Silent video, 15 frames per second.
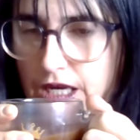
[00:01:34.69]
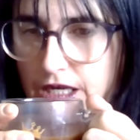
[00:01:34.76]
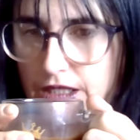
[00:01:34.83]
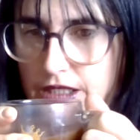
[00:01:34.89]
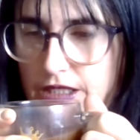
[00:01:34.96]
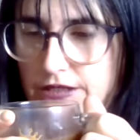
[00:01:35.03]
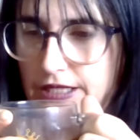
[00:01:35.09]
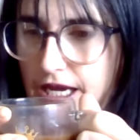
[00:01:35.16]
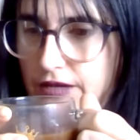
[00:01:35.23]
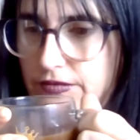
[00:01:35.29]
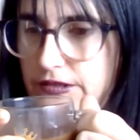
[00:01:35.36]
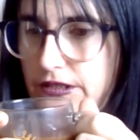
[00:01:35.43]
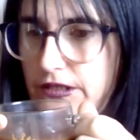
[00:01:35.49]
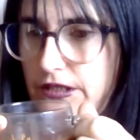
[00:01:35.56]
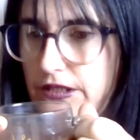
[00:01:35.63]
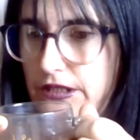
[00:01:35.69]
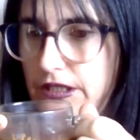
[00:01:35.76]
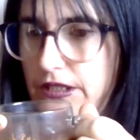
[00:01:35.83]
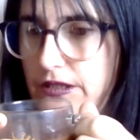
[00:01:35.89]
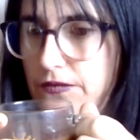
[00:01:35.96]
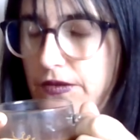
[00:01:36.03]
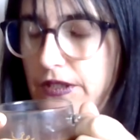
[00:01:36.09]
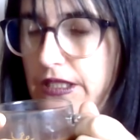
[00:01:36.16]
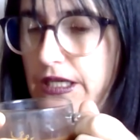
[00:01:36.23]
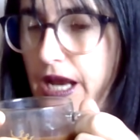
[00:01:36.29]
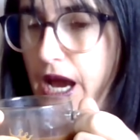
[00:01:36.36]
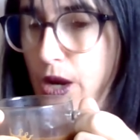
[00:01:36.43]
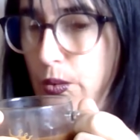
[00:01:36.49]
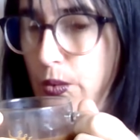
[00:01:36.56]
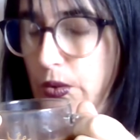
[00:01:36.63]
Because I have to leave in an
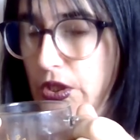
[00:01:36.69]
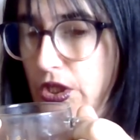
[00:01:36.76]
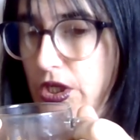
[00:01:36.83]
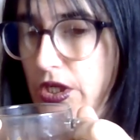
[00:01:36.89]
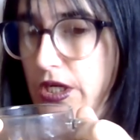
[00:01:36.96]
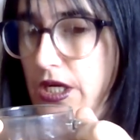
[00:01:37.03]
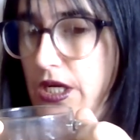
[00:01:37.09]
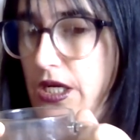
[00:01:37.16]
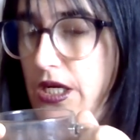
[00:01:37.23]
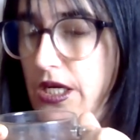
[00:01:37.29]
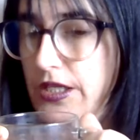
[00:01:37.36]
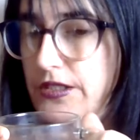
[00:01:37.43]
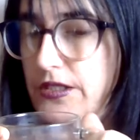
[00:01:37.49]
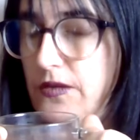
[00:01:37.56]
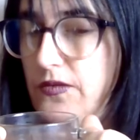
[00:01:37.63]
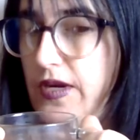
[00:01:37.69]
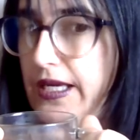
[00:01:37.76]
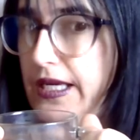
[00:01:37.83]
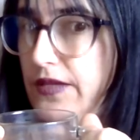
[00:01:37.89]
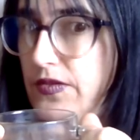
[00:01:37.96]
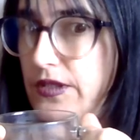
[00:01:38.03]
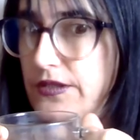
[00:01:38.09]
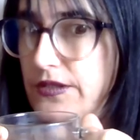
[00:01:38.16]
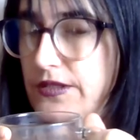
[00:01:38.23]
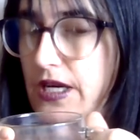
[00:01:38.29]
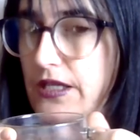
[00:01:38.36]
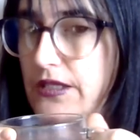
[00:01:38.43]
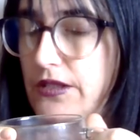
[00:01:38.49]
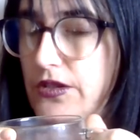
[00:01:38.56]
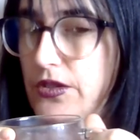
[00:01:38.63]
hour. And so if I get this
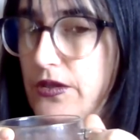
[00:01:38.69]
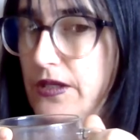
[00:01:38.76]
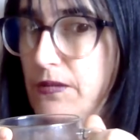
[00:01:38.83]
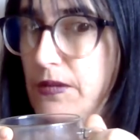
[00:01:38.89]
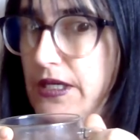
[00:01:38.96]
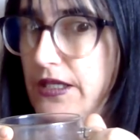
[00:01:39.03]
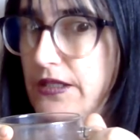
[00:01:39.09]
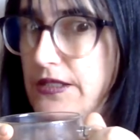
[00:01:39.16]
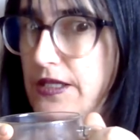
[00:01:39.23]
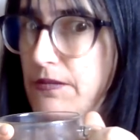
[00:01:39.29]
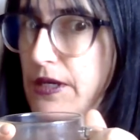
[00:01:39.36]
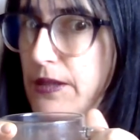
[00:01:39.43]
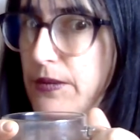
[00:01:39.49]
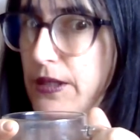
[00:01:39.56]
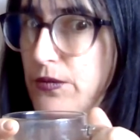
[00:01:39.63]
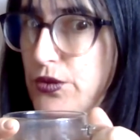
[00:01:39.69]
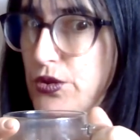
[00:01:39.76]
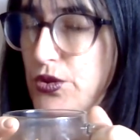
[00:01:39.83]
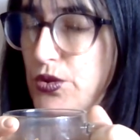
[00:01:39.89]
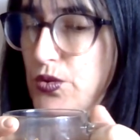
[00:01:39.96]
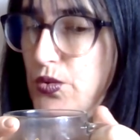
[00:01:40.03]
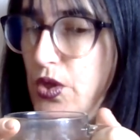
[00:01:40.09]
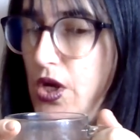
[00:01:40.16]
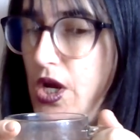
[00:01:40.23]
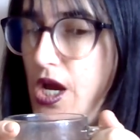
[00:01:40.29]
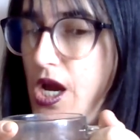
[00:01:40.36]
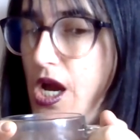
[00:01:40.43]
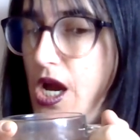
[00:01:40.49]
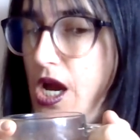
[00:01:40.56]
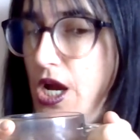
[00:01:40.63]
done in 30 minutes, I might be able to
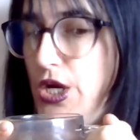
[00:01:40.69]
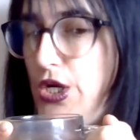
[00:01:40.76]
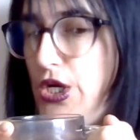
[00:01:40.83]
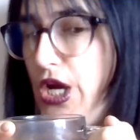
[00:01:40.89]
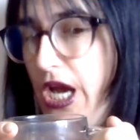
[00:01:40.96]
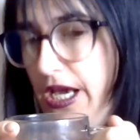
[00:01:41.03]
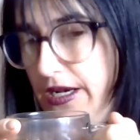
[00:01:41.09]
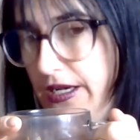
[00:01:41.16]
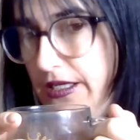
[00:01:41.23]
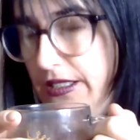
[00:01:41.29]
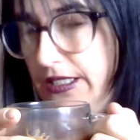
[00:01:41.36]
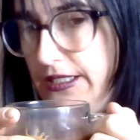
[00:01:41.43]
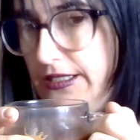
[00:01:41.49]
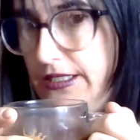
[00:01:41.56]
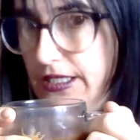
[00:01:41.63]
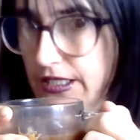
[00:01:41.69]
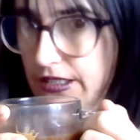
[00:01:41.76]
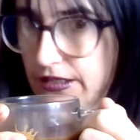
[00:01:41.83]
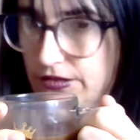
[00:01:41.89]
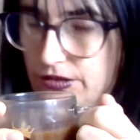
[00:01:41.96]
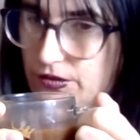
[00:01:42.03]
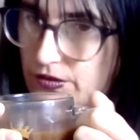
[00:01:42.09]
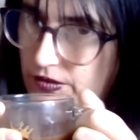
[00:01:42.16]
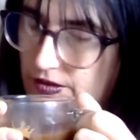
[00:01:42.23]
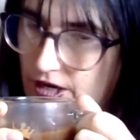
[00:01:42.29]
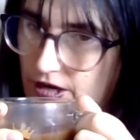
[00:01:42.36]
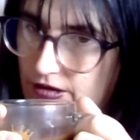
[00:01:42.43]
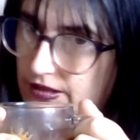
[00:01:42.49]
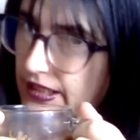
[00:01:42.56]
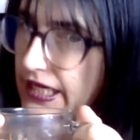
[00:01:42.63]
edit it and turn it
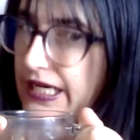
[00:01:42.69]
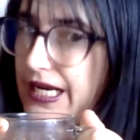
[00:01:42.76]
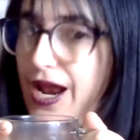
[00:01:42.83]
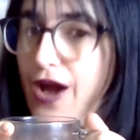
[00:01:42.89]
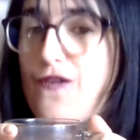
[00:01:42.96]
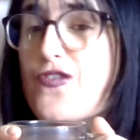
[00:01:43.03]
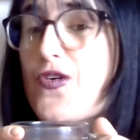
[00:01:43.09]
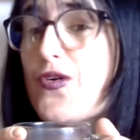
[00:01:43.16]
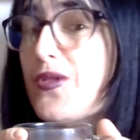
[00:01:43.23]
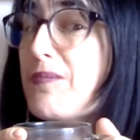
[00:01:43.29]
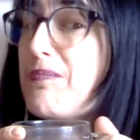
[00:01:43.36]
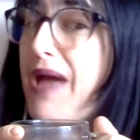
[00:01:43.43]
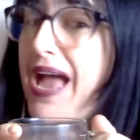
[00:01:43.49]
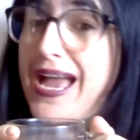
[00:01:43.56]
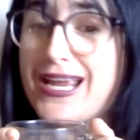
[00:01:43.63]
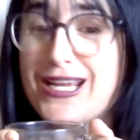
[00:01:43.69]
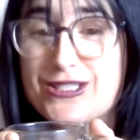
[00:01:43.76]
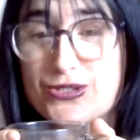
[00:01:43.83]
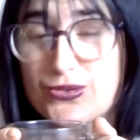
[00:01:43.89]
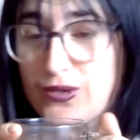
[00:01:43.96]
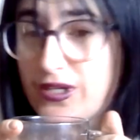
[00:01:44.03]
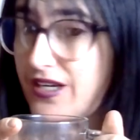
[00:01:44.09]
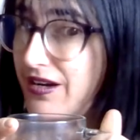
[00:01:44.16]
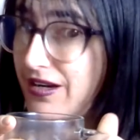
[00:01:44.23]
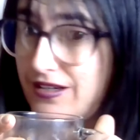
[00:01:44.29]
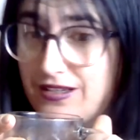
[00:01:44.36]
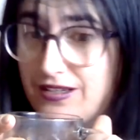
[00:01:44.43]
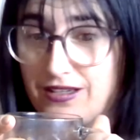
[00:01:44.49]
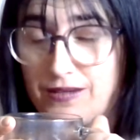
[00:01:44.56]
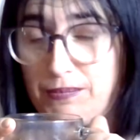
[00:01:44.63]
around and get it out for the
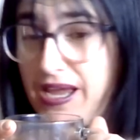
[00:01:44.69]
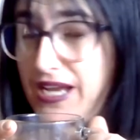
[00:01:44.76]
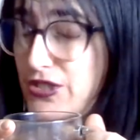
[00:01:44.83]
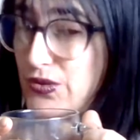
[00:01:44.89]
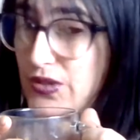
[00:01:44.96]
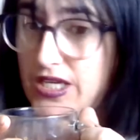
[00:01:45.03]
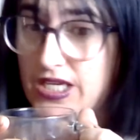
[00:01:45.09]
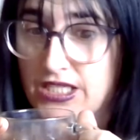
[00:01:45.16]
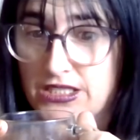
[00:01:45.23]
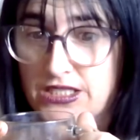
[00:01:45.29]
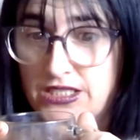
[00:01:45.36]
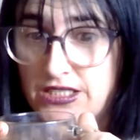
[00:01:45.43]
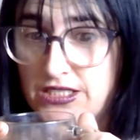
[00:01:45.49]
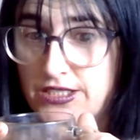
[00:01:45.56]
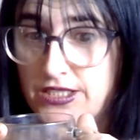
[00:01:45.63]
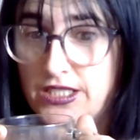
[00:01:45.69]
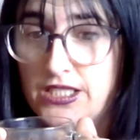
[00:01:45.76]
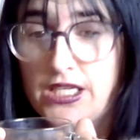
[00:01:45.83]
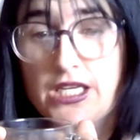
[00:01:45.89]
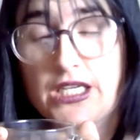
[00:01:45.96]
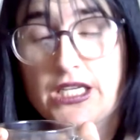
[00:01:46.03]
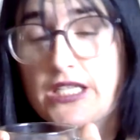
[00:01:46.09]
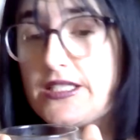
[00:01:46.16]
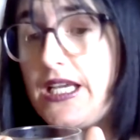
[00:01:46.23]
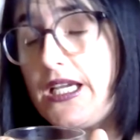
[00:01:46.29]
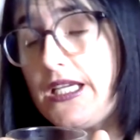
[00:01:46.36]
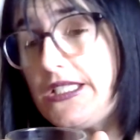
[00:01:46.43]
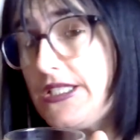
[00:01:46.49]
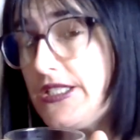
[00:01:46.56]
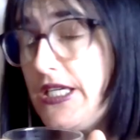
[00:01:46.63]
Patreon patrons. Because they
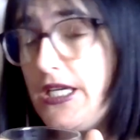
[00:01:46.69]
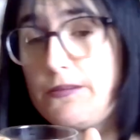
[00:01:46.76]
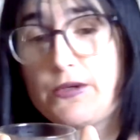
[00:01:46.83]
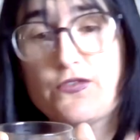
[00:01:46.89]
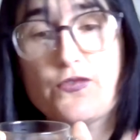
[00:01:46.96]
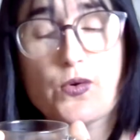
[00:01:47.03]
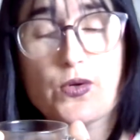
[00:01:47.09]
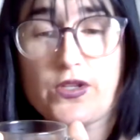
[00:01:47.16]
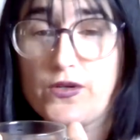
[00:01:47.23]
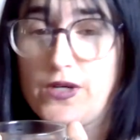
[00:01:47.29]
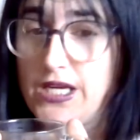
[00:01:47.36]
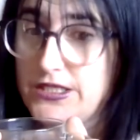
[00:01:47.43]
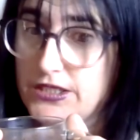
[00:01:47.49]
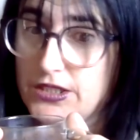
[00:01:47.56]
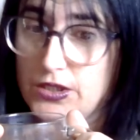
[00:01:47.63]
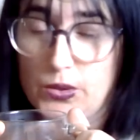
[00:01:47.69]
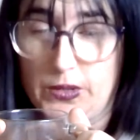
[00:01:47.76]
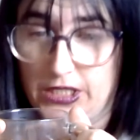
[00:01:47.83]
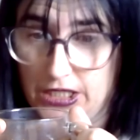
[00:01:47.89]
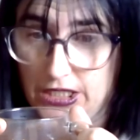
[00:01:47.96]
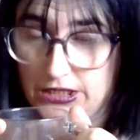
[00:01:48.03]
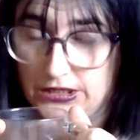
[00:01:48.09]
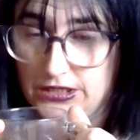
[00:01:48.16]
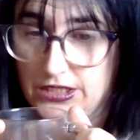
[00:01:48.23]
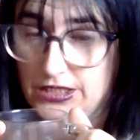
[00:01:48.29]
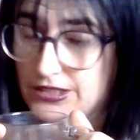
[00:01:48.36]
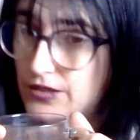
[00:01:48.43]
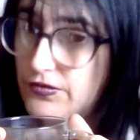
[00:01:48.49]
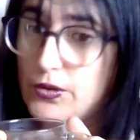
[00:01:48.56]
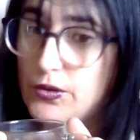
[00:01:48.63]
get to see it before the rest of the world.
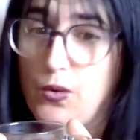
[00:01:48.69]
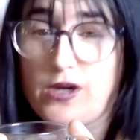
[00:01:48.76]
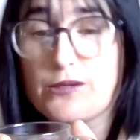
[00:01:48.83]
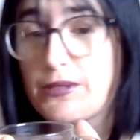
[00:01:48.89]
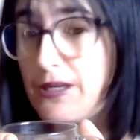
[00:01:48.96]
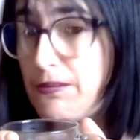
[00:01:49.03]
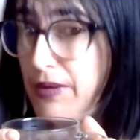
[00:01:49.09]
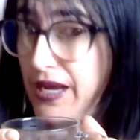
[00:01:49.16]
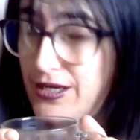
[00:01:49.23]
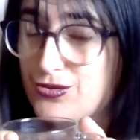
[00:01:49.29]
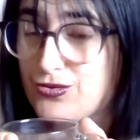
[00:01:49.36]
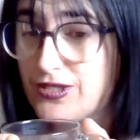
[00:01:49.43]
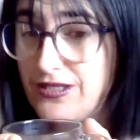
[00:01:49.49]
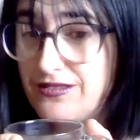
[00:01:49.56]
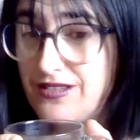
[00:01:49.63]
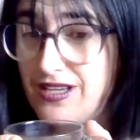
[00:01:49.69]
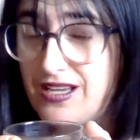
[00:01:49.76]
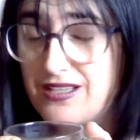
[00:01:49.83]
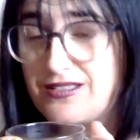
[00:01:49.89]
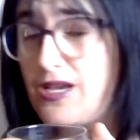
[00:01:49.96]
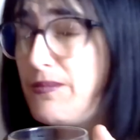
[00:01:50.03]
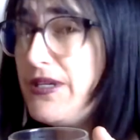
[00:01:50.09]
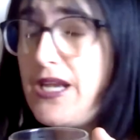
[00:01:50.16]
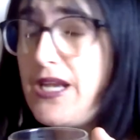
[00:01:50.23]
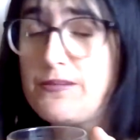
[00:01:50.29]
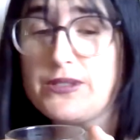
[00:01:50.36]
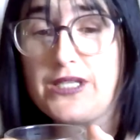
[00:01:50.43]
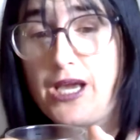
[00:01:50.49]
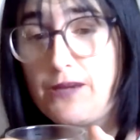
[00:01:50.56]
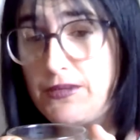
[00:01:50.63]
So if you want to be a patron,
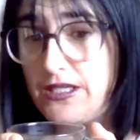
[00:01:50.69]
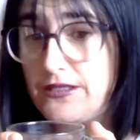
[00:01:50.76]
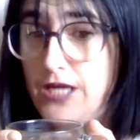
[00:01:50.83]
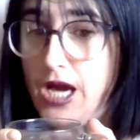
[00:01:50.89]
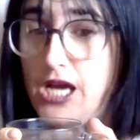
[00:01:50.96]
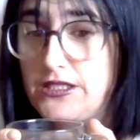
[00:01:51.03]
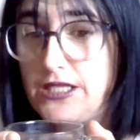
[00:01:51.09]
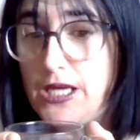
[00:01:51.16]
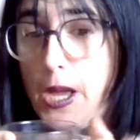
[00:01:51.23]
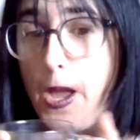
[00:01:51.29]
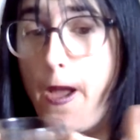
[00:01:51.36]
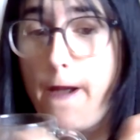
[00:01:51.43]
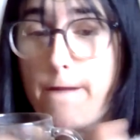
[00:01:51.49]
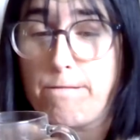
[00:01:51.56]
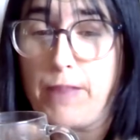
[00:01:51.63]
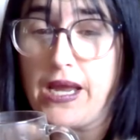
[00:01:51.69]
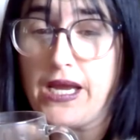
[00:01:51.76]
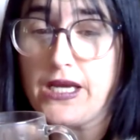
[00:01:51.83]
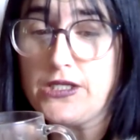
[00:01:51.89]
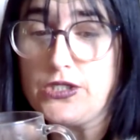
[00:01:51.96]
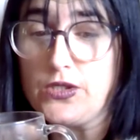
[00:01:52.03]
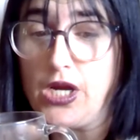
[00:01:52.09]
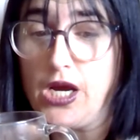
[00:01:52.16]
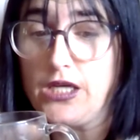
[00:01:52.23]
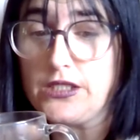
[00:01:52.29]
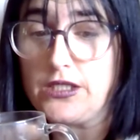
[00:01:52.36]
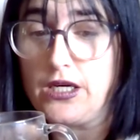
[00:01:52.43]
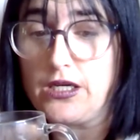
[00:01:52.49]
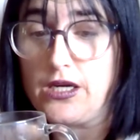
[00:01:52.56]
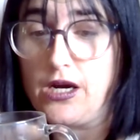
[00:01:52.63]

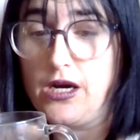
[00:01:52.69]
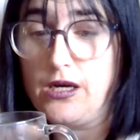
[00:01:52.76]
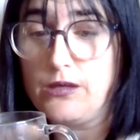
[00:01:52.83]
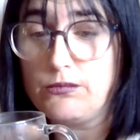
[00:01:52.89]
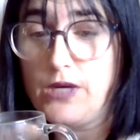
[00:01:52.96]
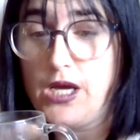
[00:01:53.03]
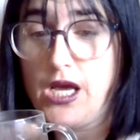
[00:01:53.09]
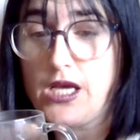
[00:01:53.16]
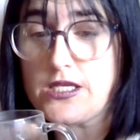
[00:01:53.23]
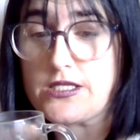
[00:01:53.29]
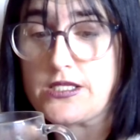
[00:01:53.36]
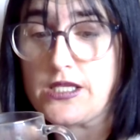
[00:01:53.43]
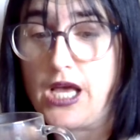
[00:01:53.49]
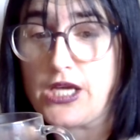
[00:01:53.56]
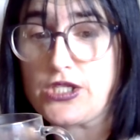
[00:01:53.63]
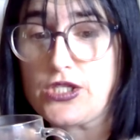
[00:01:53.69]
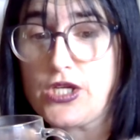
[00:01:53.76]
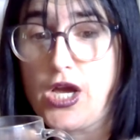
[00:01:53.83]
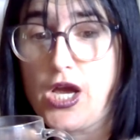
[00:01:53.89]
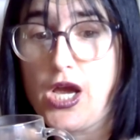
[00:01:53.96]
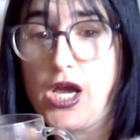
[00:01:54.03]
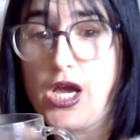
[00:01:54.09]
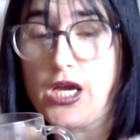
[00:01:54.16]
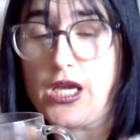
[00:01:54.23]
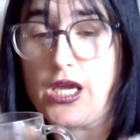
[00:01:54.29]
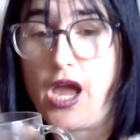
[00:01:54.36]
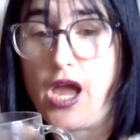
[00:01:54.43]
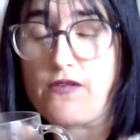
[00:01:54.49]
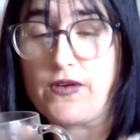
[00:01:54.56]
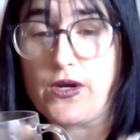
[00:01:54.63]

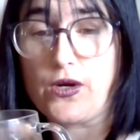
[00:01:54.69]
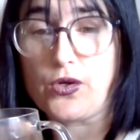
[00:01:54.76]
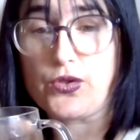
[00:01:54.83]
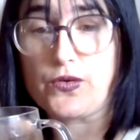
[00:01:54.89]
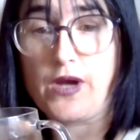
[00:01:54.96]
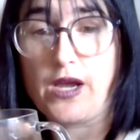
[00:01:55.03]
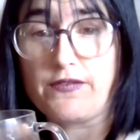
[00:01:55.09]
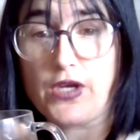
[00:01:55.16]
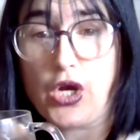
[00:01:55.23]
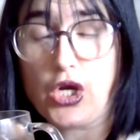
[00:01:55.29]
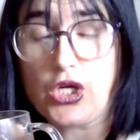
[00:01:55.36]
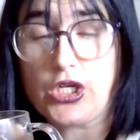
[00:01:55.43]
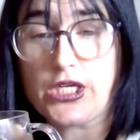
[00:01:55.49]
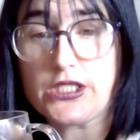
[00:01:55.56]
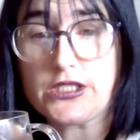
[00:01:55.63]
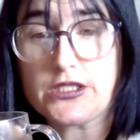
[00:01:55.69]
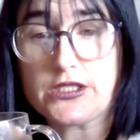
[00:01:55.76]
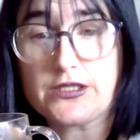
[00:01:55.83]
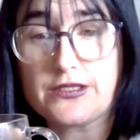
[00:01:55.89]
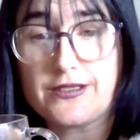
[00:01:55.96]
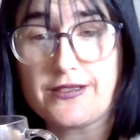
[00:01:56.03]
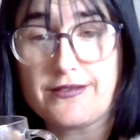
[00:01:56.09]
www.patreon.com/CafeGirl Thriving Artists.